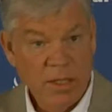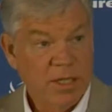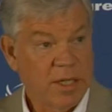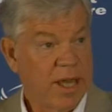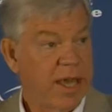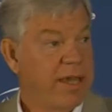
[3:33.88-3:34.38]

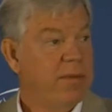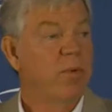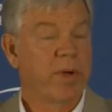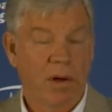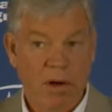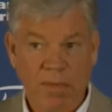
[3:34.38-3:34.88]
Today,
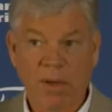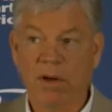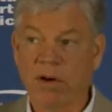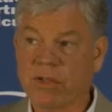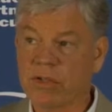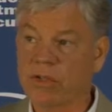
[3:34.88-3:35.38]
we are the
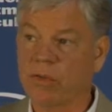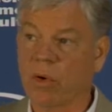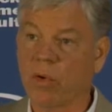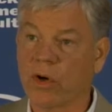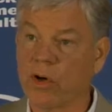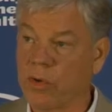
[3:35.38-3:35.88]
largest
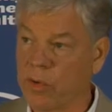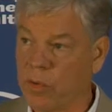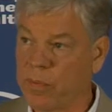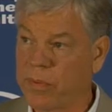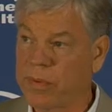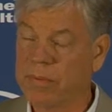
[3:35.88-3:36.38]
grower
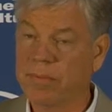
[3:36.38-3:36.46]
group.